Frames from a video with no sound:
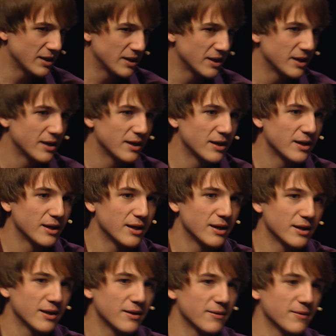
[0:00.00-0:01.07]

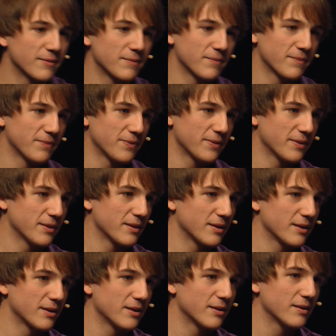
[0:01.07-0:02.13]

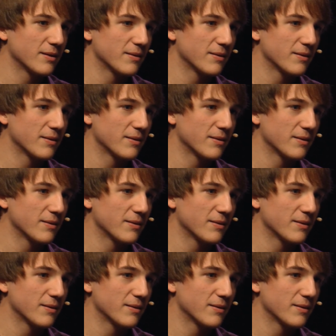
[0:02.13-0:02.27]
No one is speaking in this clip.